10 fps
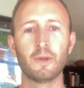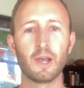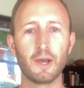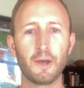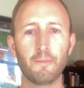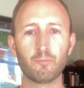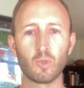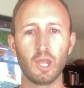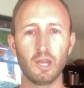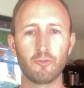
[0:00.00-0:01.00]

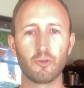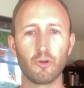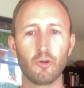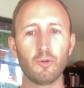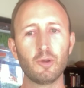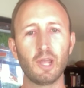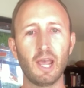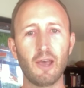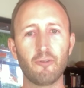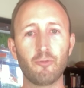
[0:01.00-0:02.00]
And if you
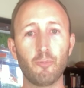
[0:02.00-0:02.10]
have